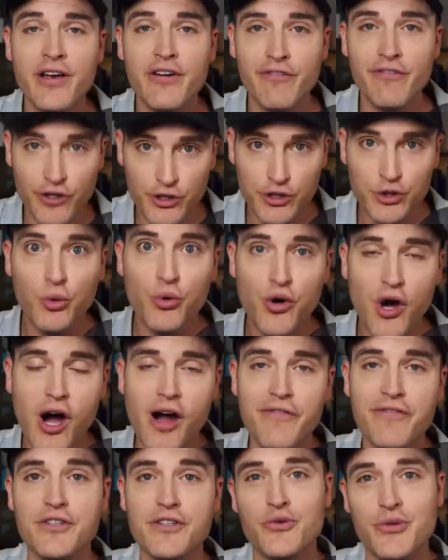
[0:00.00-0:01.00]
virtual
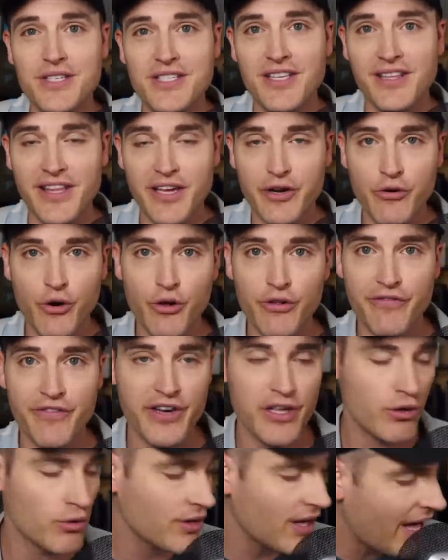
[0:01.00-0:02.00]
conference recently, Grow with
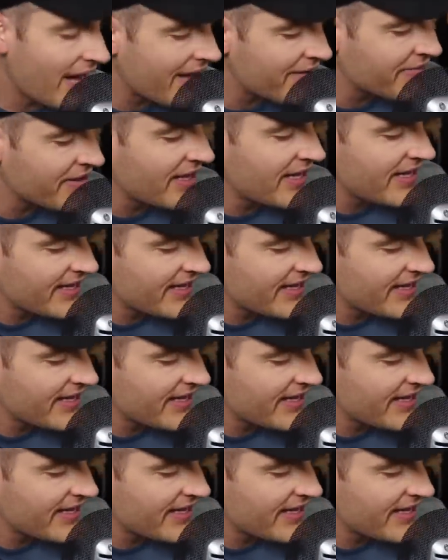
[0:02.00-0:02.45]
Video Live.